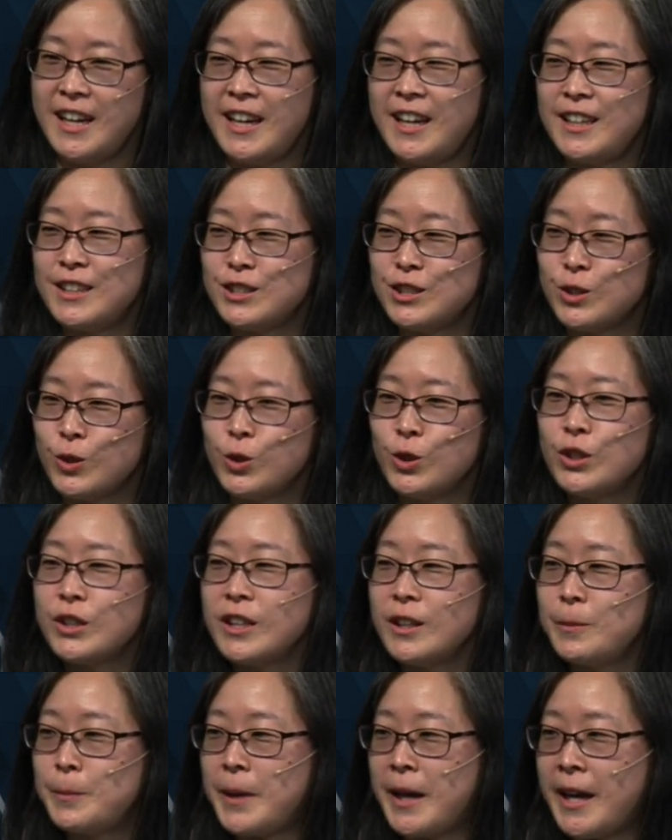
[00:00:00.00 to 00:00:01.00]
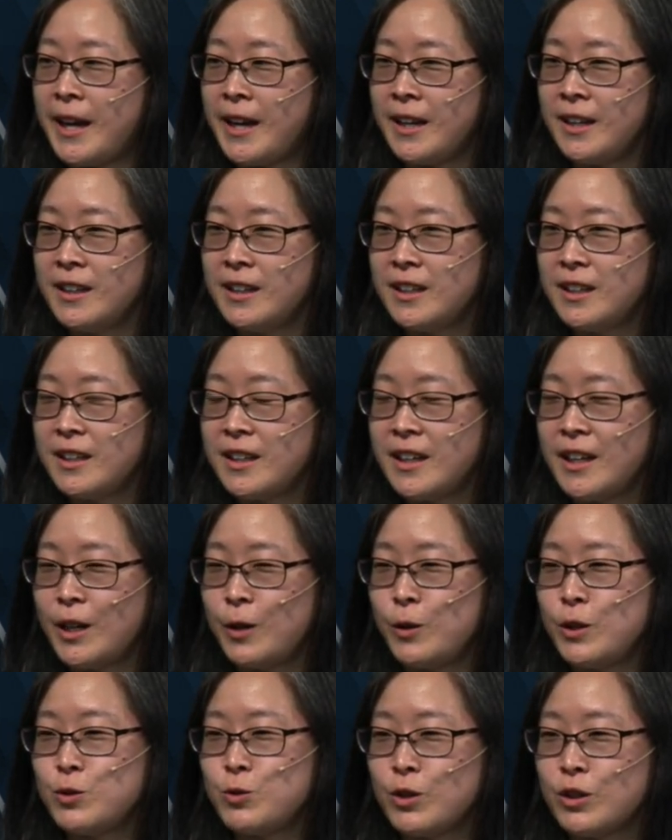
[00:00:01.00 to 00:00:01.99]
And so looking back, I
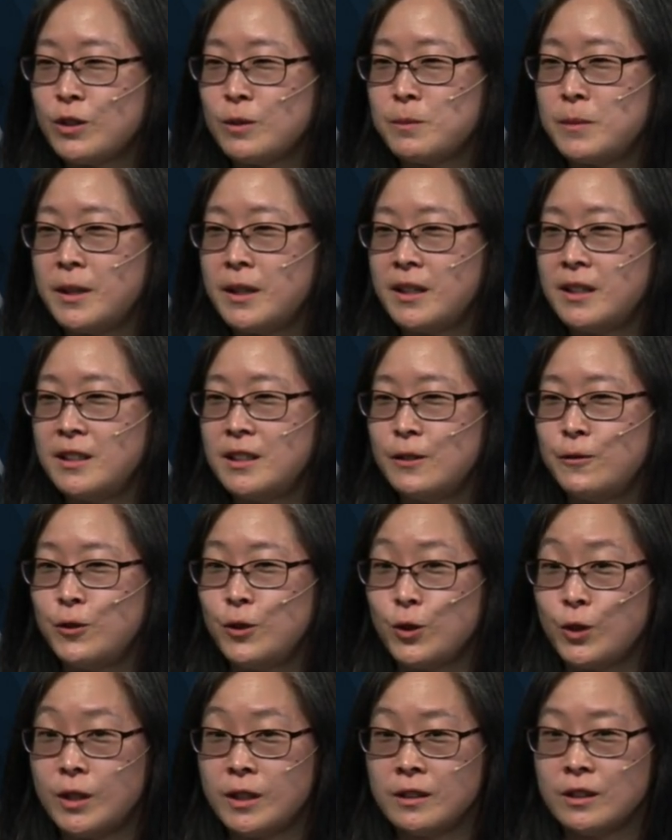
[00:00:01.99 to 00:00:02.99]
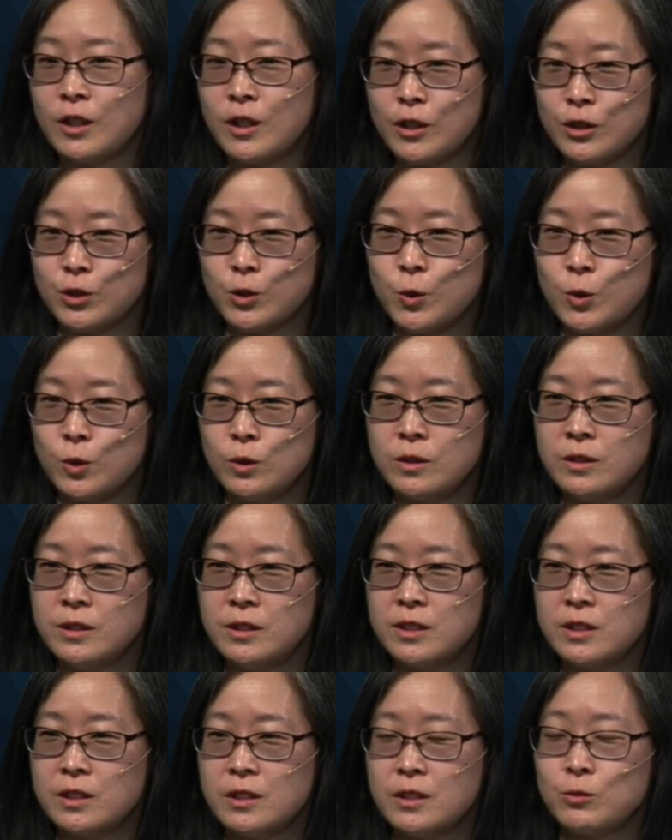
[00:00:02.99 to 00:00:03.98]
always recommend if you're in law school
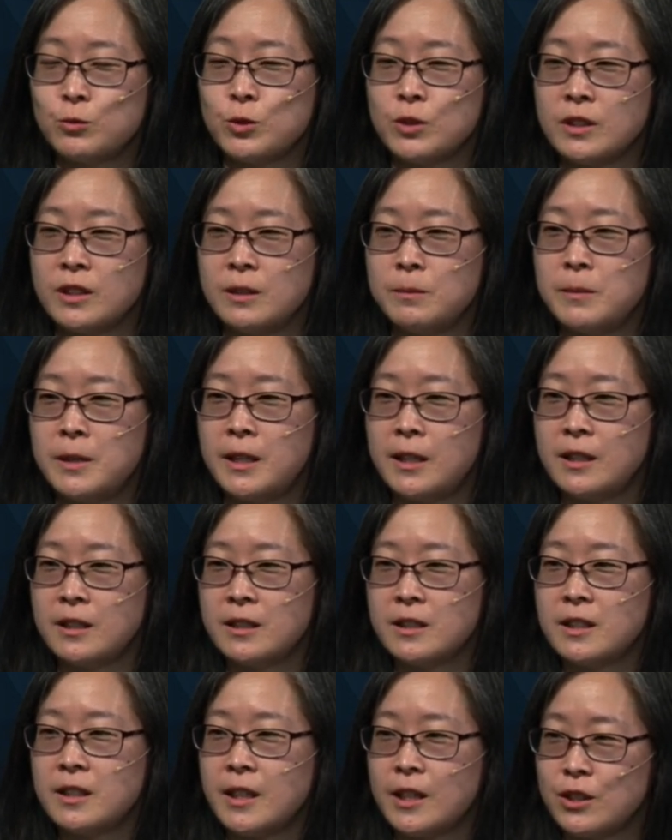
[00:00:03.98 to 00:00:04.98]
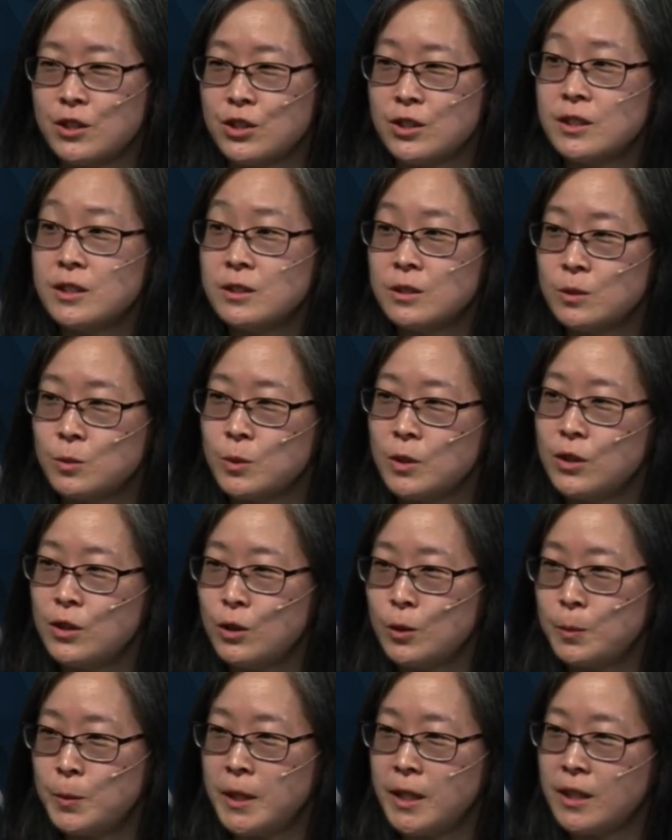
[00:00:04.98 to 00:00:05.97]
to really make connections with
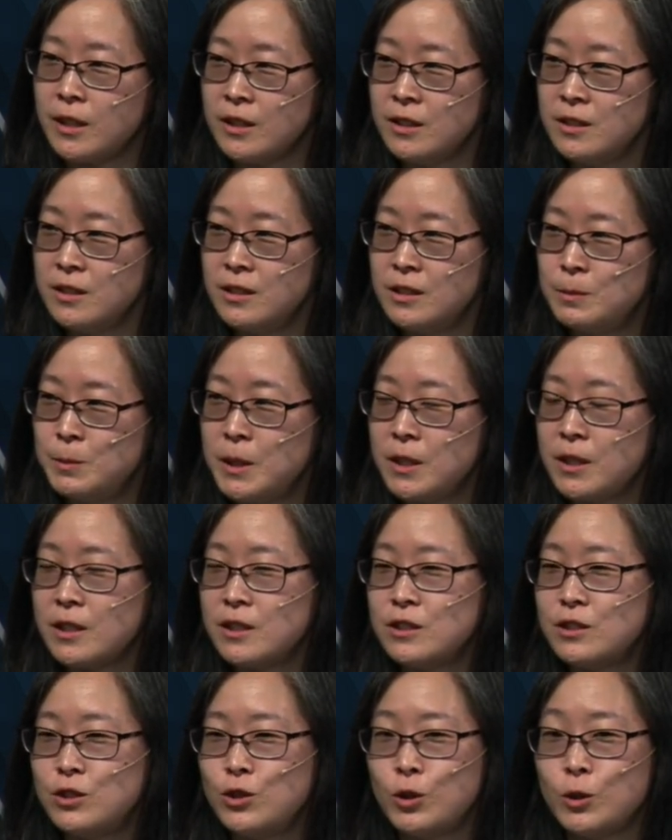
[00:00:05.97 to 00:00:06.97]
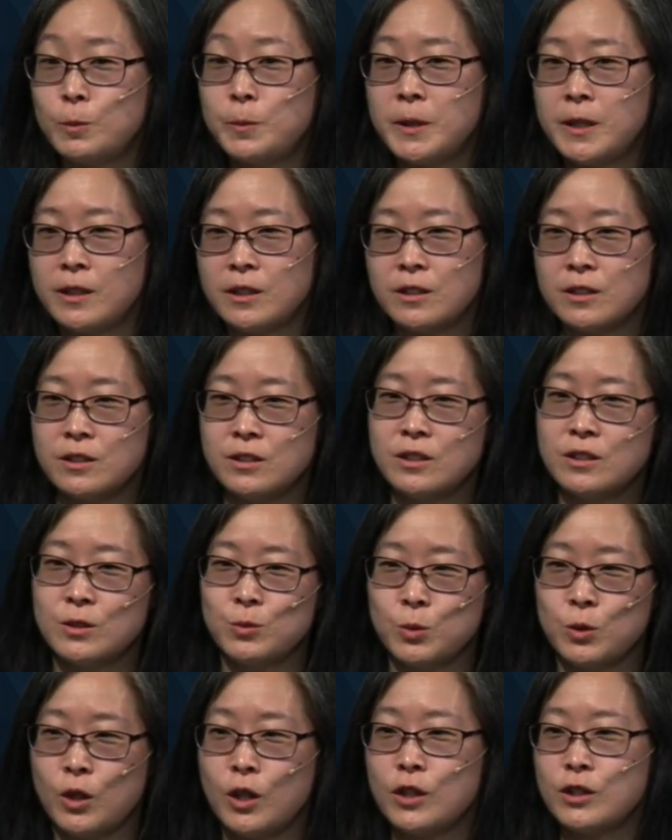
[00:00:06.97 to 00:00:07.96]
your peers, because your peers
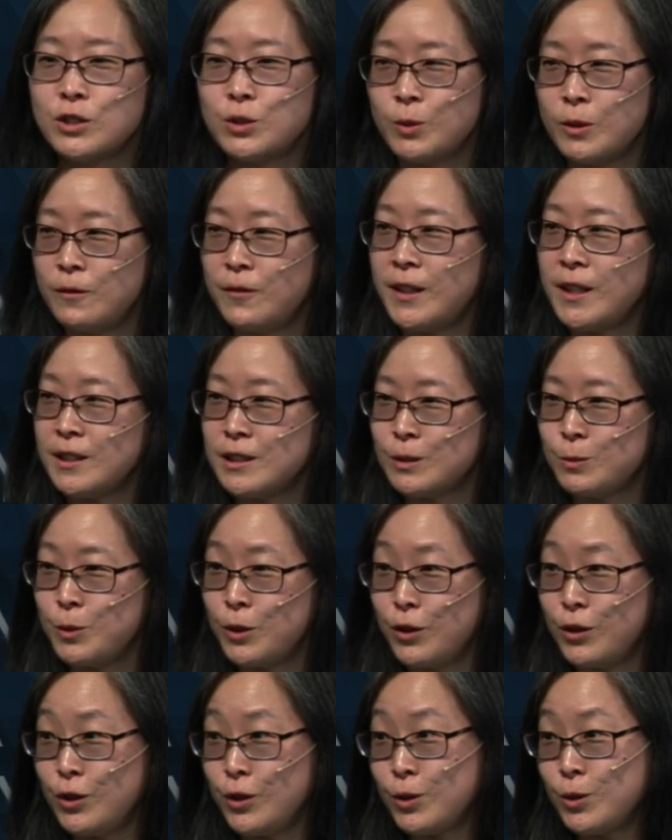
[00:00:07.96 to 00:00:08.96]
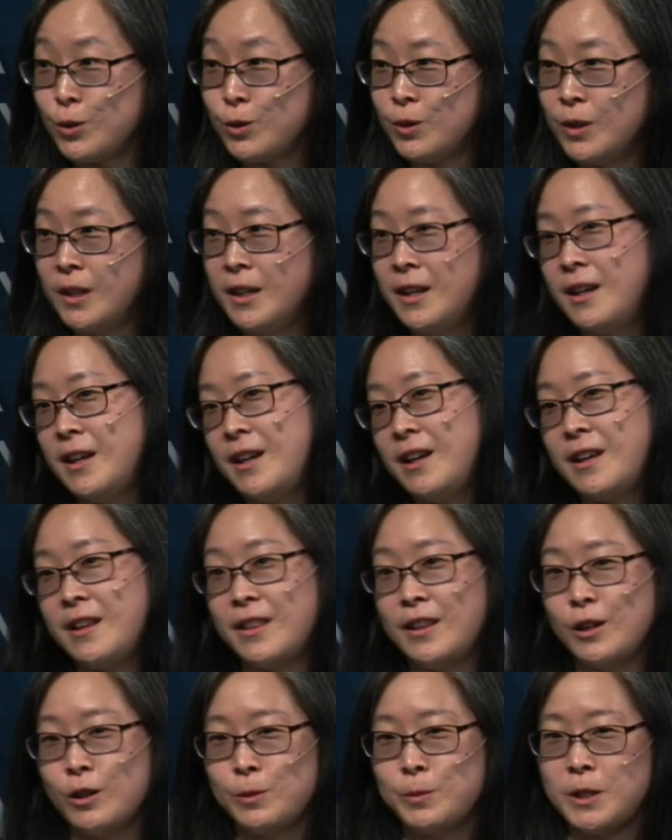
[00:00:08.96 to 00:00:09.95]
will also advance with you. And
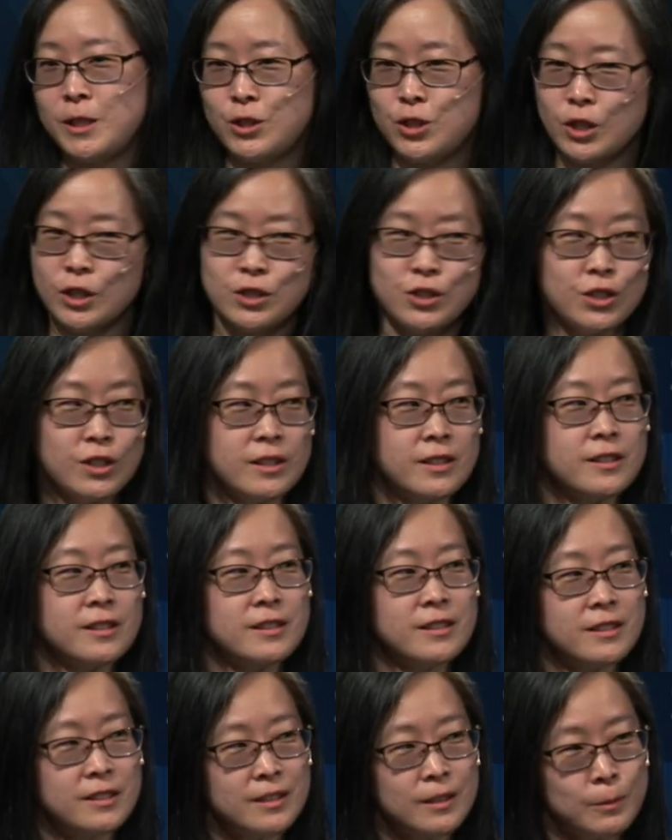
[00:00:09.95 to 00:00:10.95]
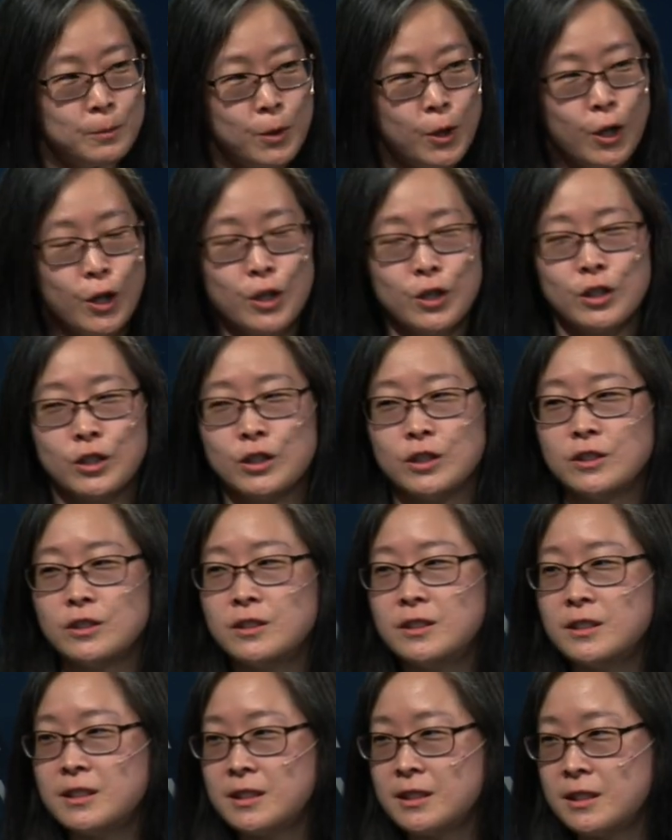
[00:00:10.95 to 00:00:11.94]
they'll be judges and
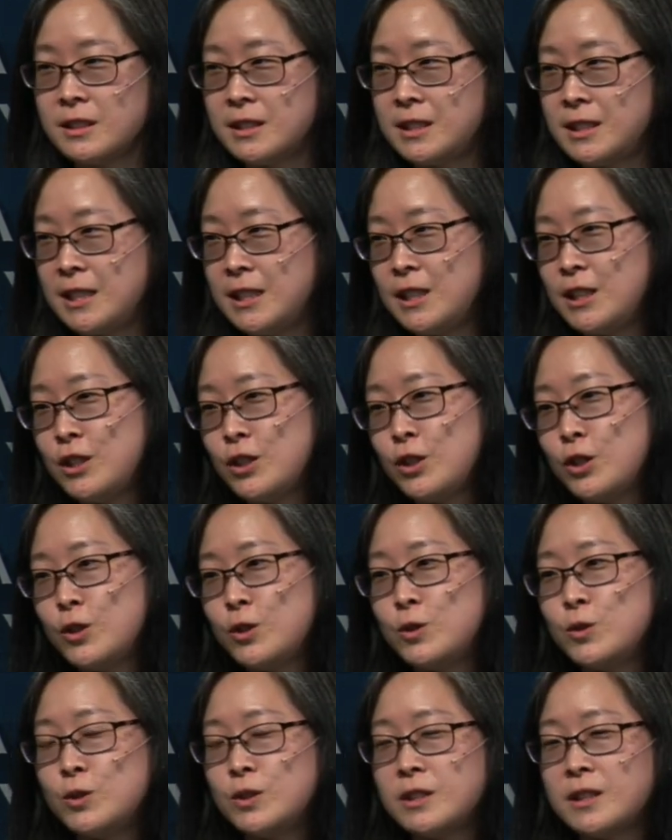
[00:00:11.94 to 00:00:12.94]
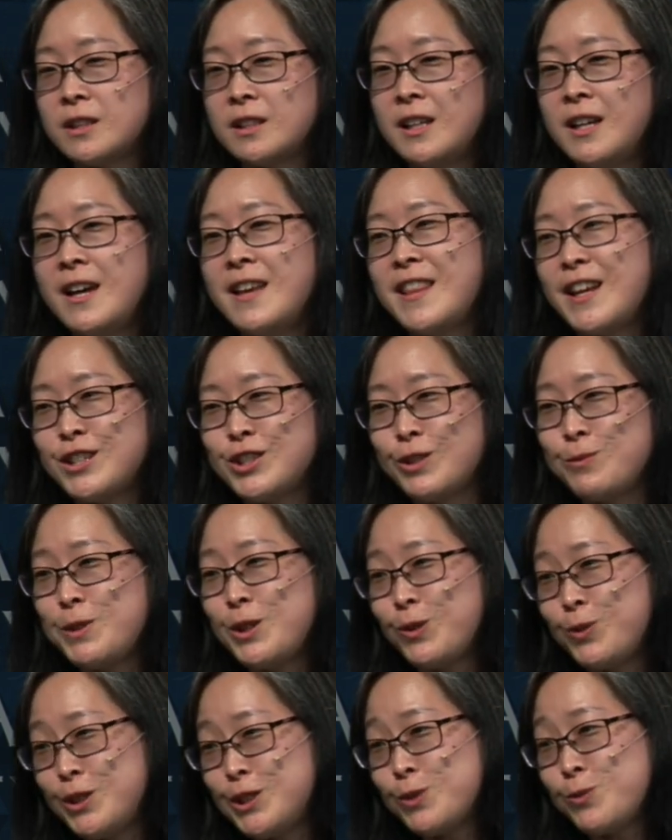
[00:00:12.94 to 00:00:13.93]
partners and CEOs. And that shouldn't be
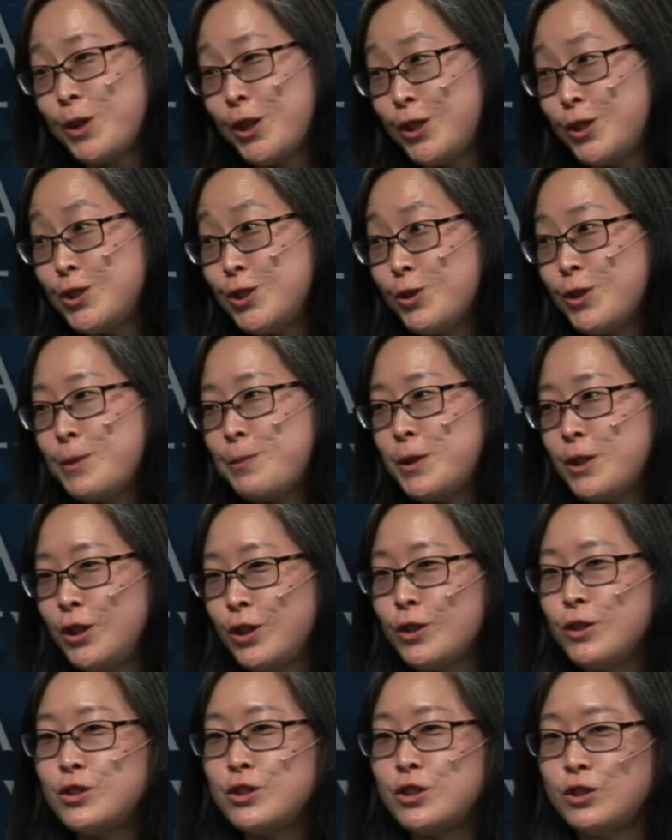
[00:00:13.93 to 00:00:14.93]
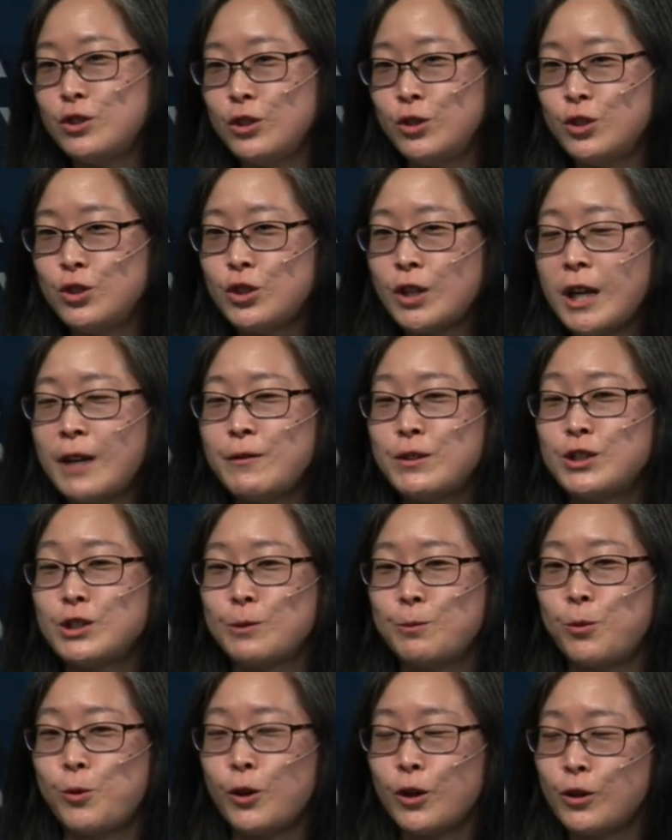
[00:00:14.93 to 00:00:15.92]
the reason why you do it. But, you know, you should have a
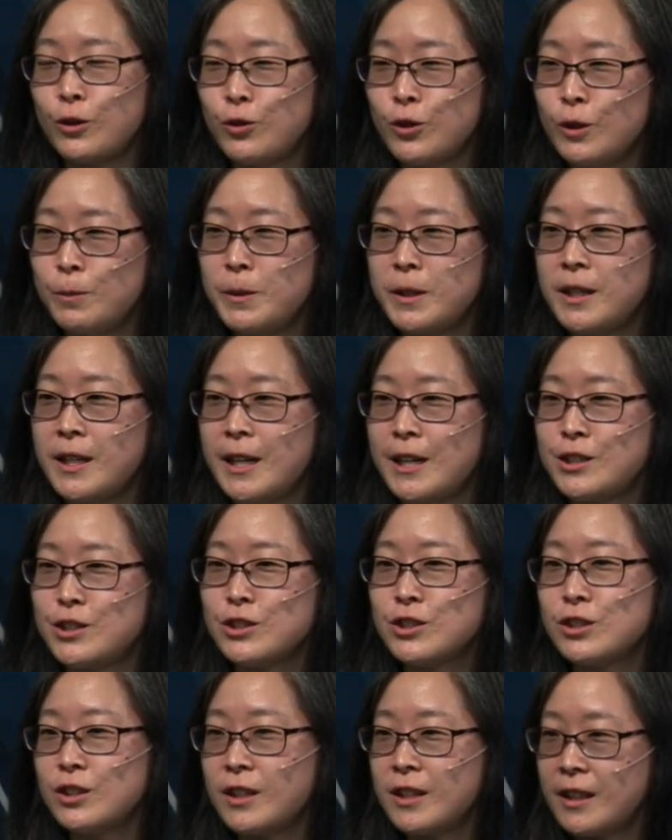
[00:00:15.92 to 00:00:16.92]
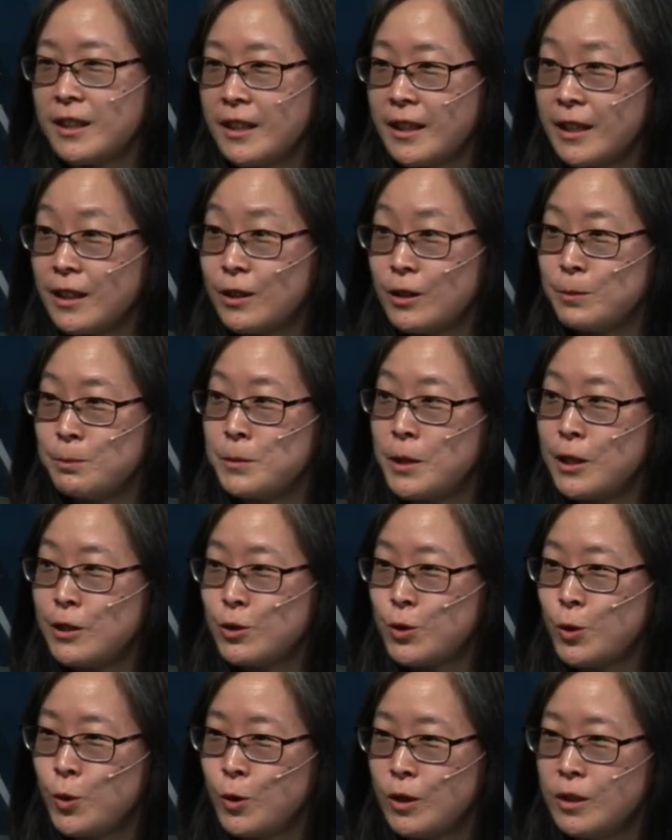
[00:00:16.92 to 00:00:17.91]
support group and not just look at, like,
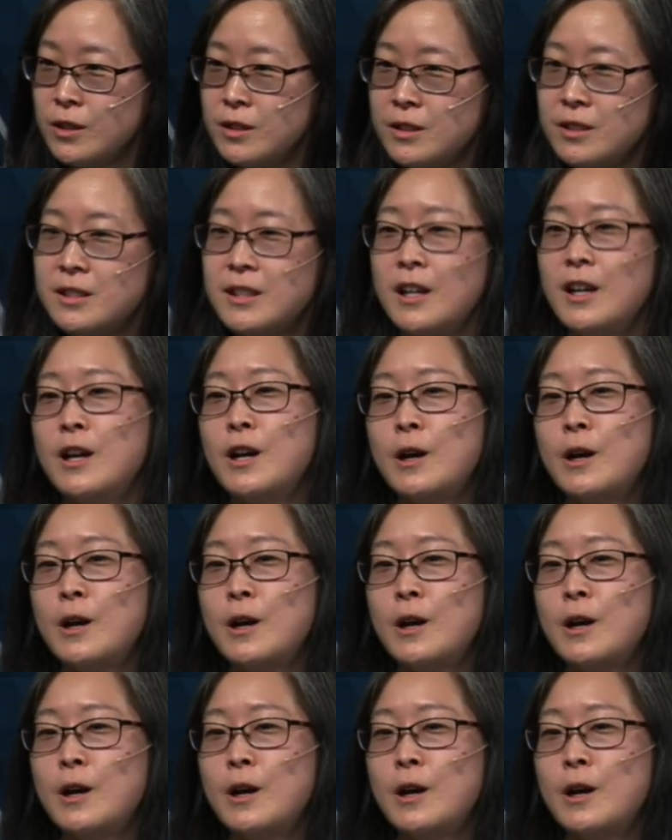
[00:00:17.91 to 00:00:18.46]
mentors.